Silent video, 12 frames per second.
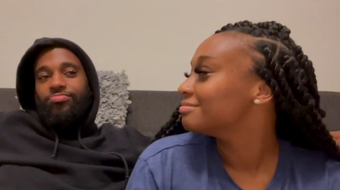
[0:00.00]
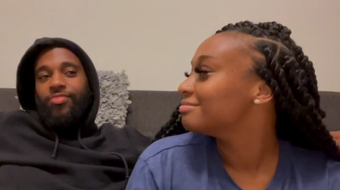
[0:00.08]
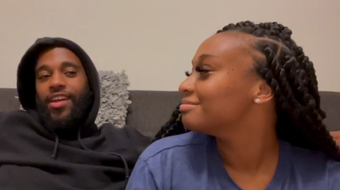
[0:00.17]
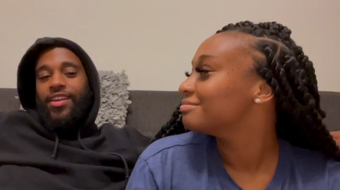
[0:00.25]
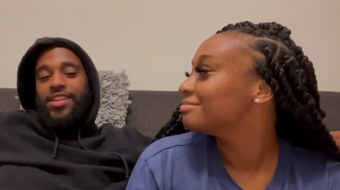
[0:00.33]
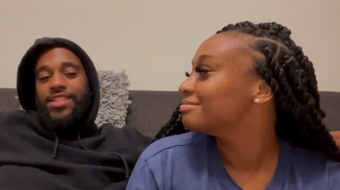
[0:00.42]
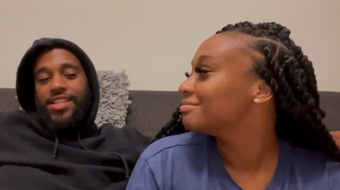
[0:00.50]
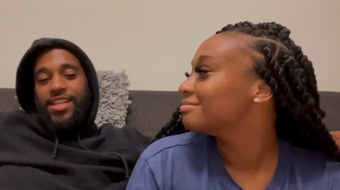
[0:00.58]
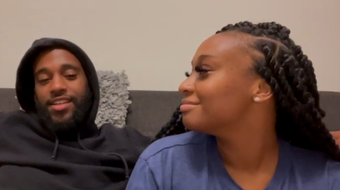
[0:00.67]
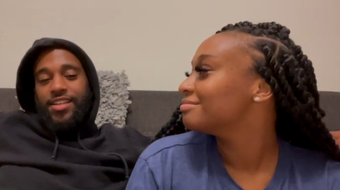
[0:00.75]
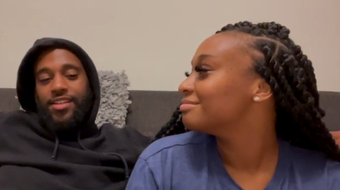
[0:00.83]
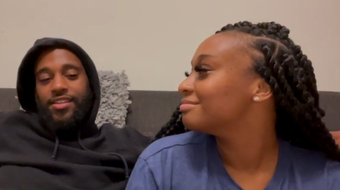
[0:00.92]
Speaker 1: Like
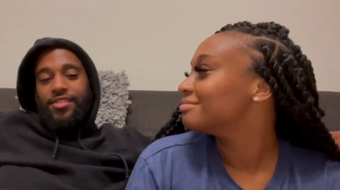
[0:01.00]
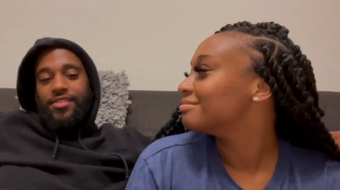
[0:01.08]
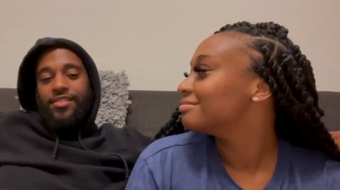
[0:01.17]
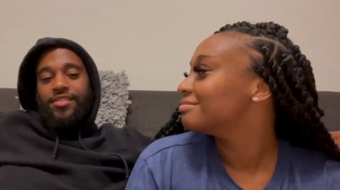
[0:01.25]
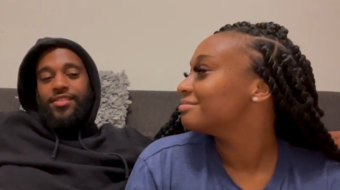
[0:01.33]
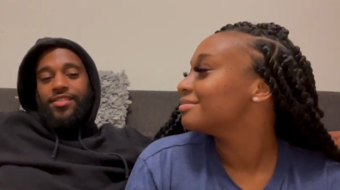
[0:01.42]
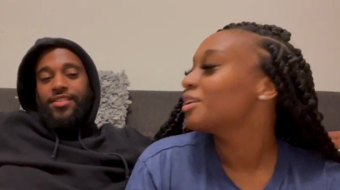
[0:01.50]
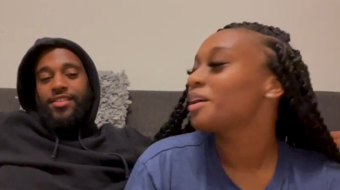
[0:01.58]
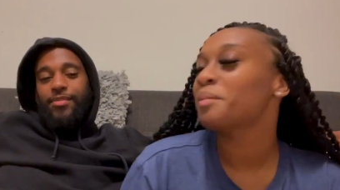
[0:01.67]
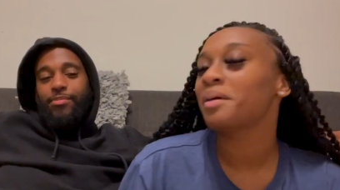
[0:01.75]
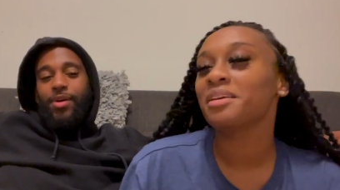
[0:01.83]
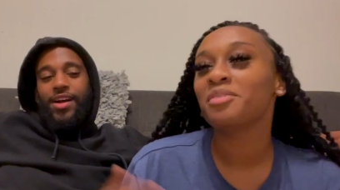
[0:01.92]
until
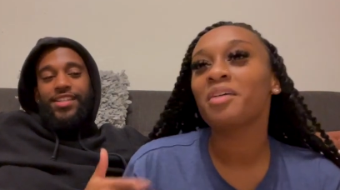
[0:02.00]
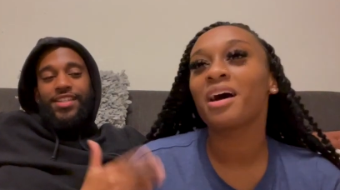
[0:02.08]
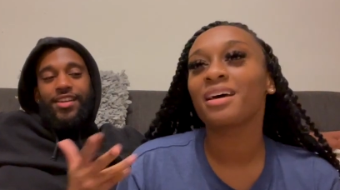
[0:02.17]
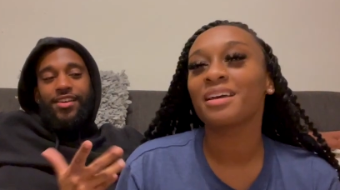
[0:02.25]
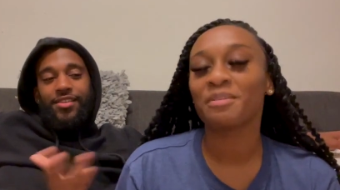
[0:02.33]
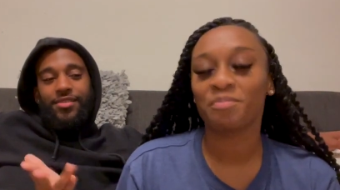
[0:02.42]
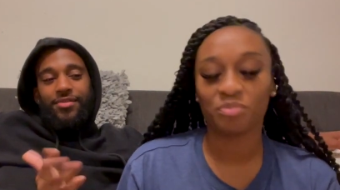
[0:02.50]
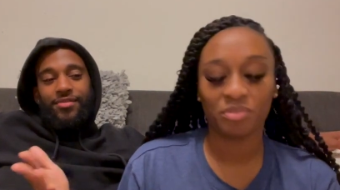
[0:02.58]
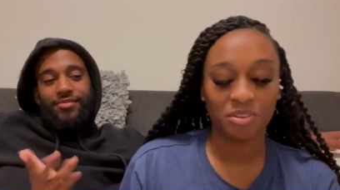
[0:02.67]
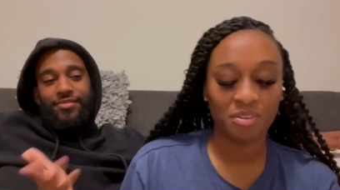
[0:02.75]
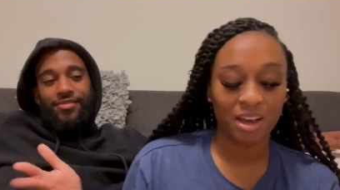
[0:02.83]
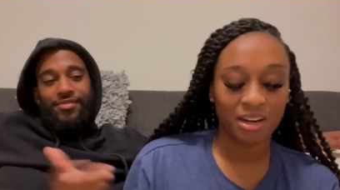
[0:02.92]
okay, the bus
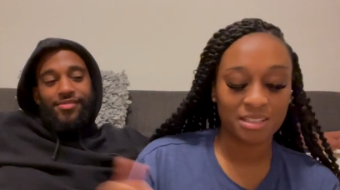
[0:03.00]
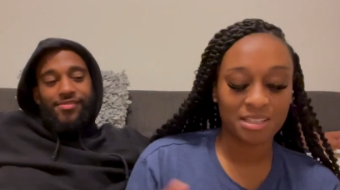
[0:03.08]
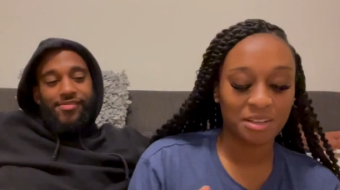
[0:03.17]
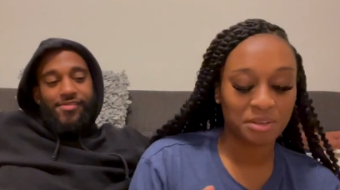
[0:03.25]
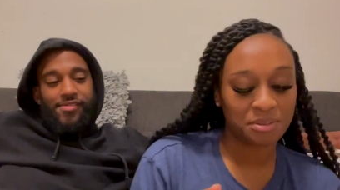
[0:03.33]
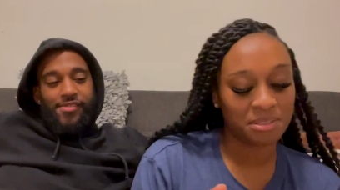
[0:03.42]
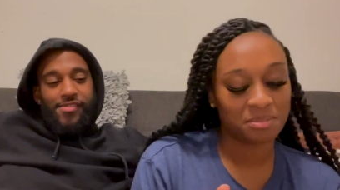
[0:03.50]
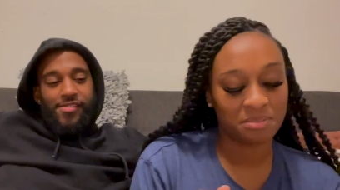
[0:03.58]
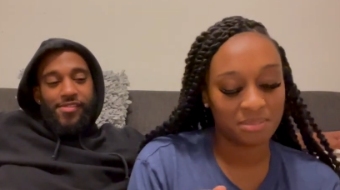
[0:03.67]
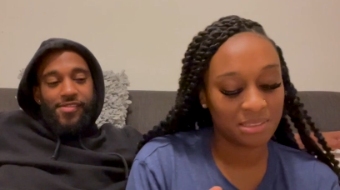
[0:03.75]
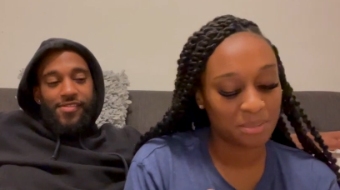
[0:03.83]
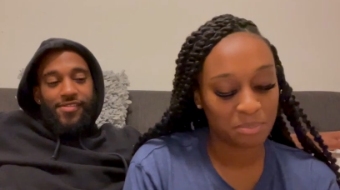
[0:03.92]
Speaker 2: You gotta tell some
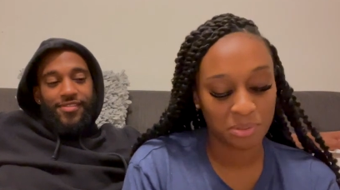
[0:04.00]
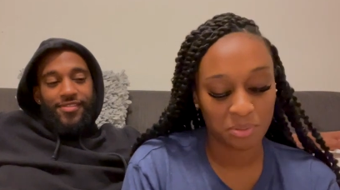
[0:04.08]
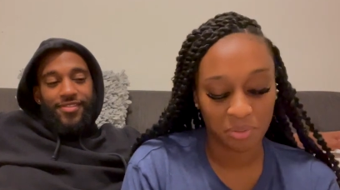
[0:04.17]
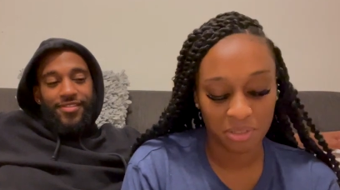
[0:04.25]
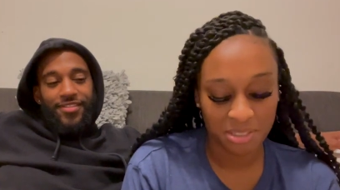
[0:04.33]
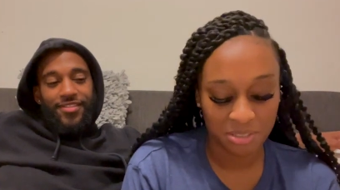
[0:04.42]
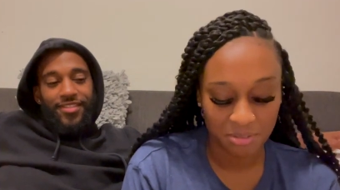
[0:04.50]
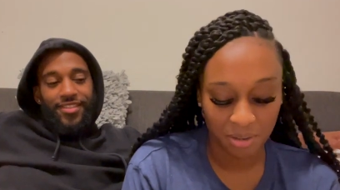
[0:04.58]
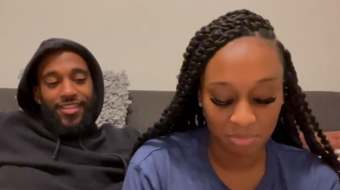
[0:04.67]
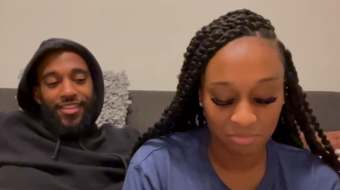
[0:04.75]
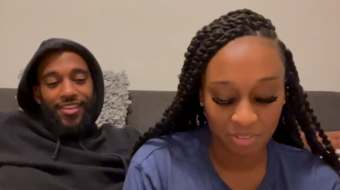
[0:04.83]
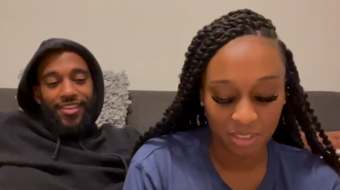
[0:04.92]
some story too.
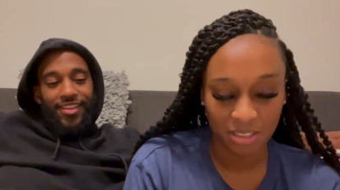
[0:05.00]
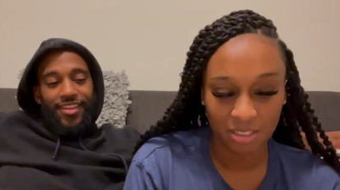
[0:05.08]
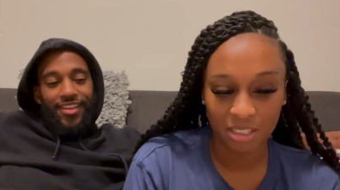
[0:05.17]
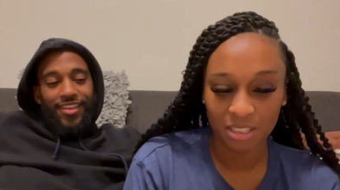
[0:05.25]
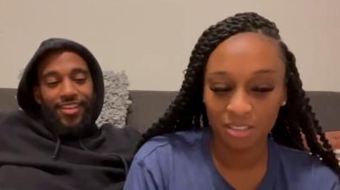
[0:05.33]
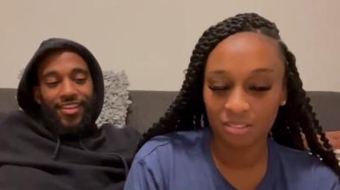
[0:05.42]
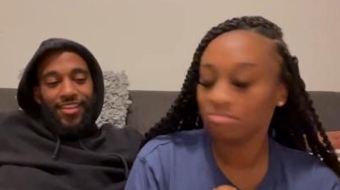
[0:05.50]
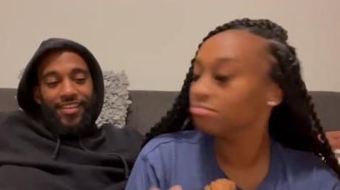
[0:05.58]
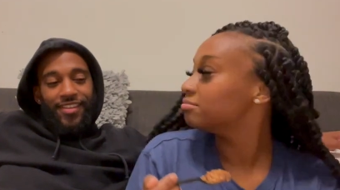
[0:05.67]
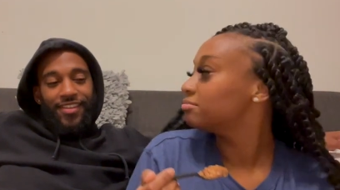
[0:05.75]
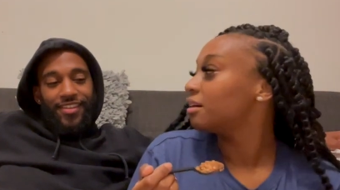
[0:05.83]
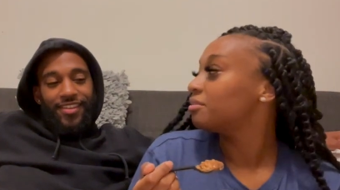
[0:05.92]
I'm finna eat.
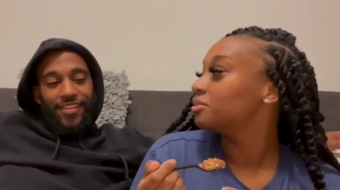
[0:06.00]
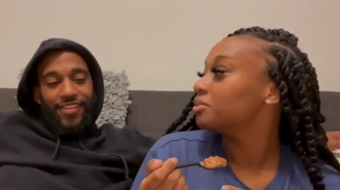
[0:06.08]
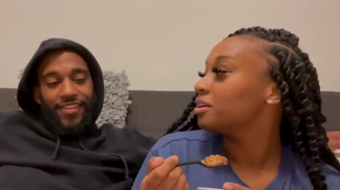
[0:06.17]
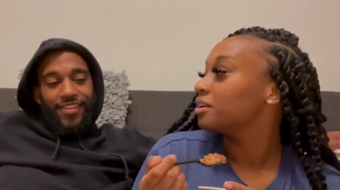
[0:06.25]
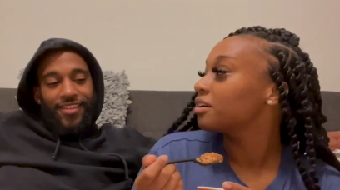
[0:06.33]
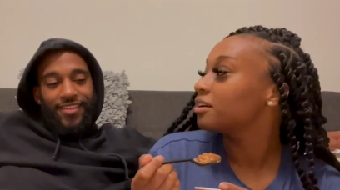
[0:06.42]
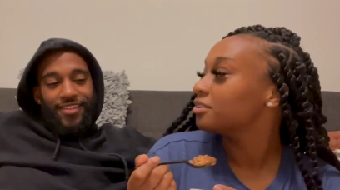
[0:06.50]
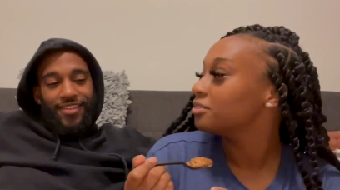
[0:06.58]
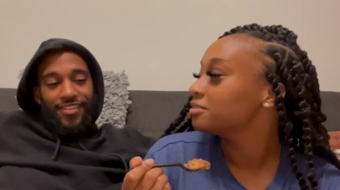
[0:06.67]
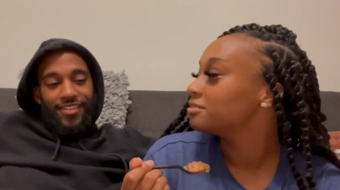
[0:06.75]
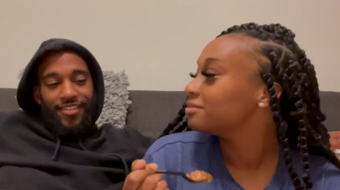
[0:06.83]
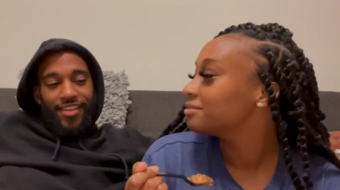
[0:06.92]
My food getting
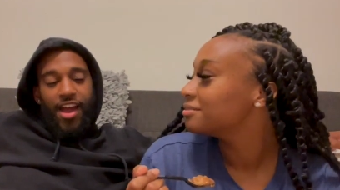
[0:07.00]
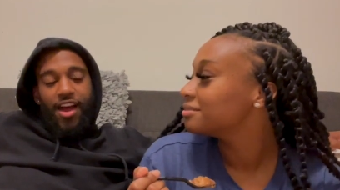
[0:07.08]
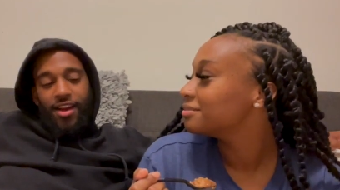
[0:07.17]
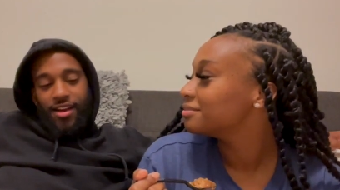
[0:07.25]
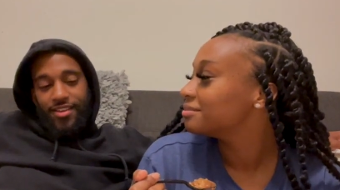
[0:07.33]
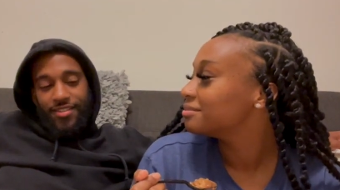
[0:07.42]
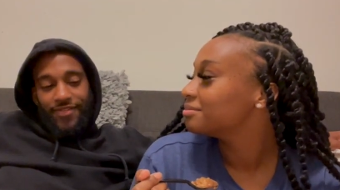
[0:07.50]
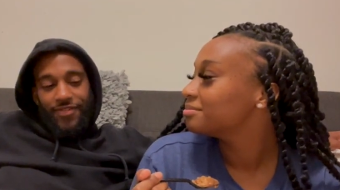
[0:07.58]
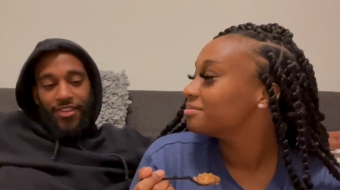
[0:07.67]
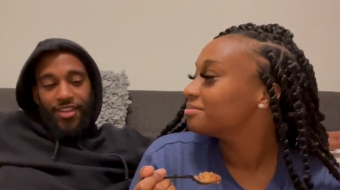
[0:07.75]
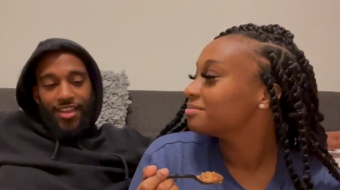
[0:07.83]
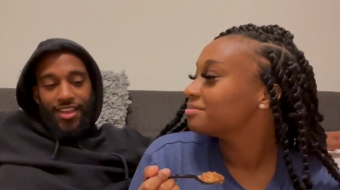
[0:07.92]
cold.
Speaker 1: All right.
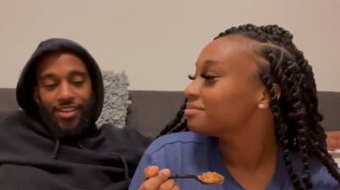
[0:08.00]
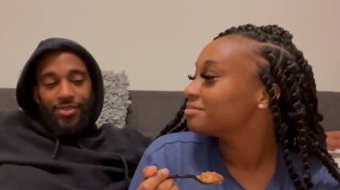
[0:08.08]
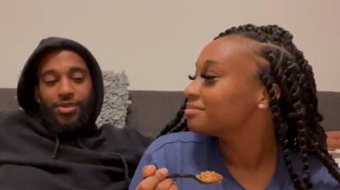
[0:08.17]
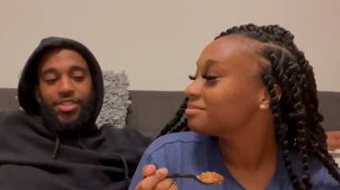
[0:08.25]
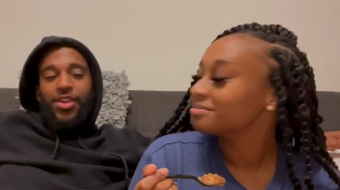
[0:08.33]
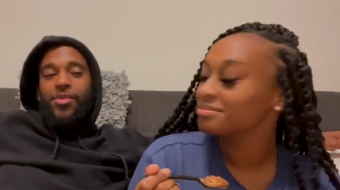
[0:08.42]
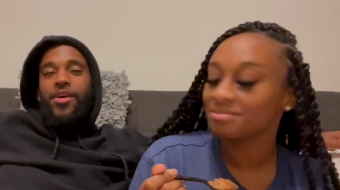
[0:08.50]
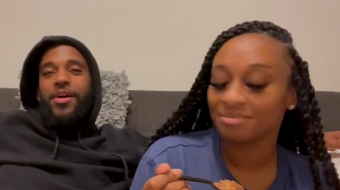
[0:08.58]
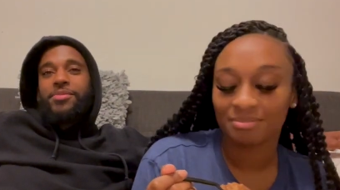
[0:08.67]
Well, so where